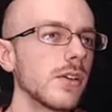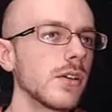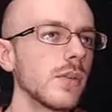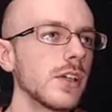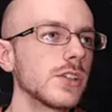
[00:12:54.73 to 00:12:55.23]

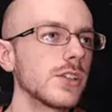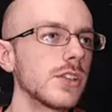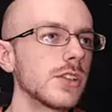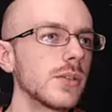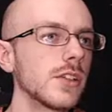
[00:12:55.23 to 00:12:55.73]
look, we can
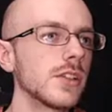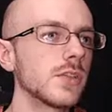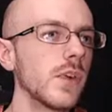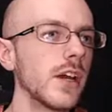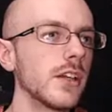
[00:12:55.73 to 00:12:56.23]
send something
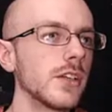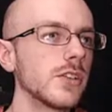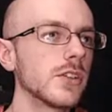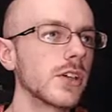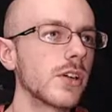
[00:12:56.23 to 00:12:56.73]
this way to
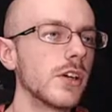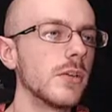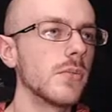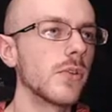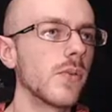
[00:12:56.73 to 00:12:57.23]
deter
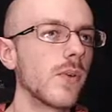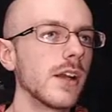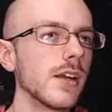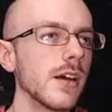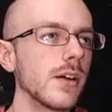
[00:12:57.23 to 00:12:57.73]
him
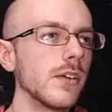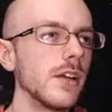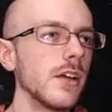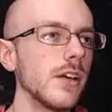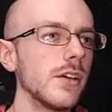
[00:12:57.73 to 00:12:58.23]
right now.
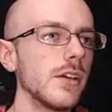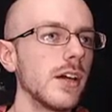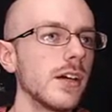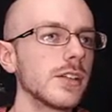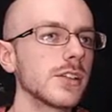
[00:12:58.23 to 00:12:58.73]

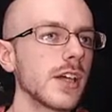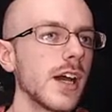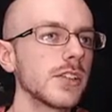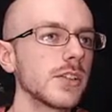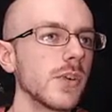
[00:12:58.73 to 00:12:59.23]
Yeah, he gets the
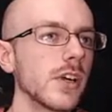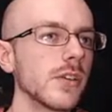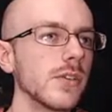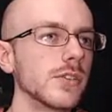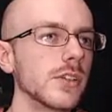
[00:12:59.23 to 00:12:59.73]
cassowary
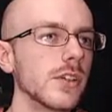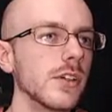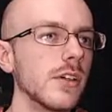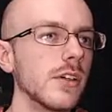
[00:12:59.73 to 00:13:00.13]
closer.